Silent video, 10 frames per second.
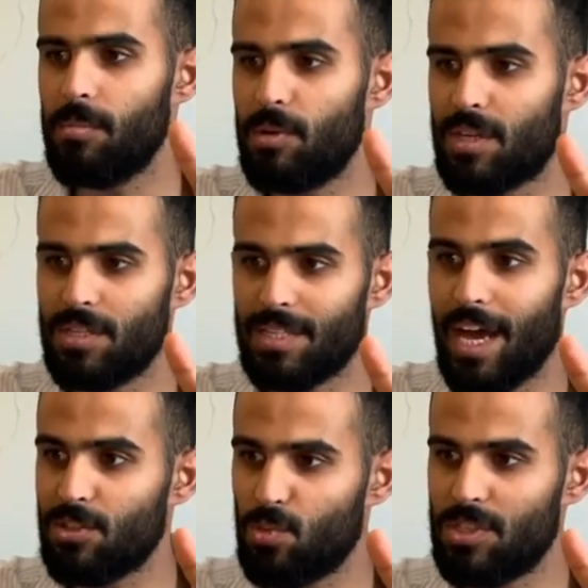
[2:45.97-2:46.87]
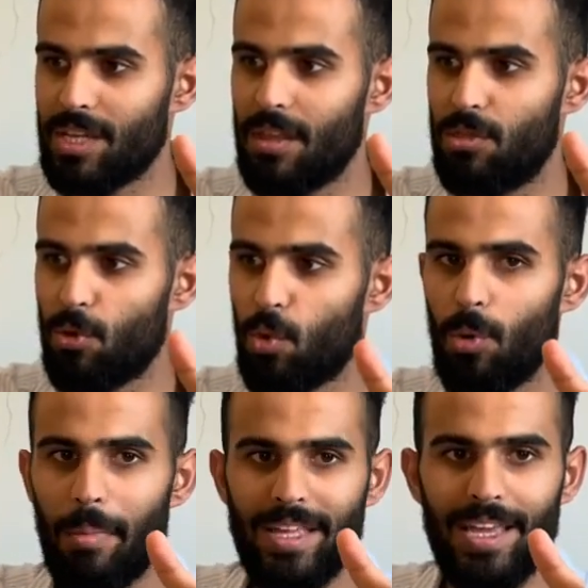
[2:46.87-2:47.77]
because, as we said, the rule
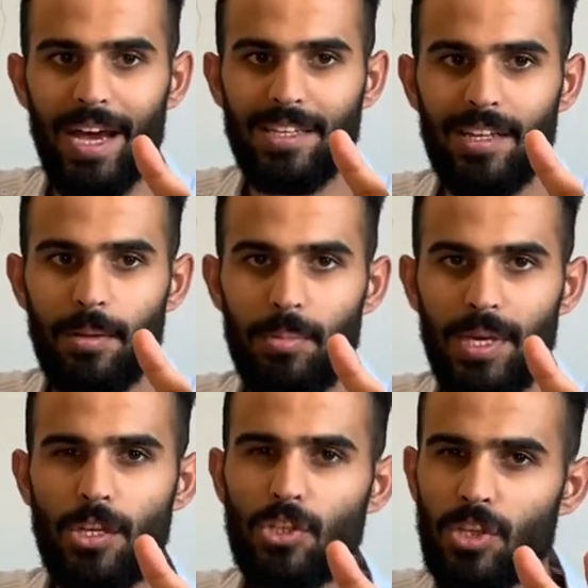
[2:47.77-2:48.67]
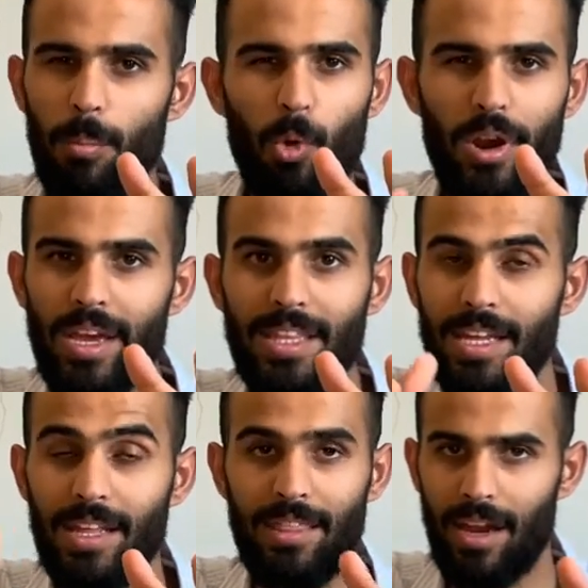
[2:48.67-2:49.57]
might actually be somewhere
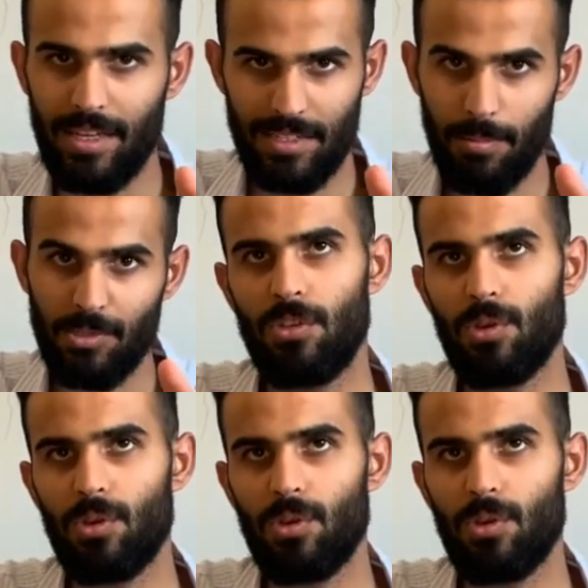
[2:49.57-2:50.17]
hidden in that exception.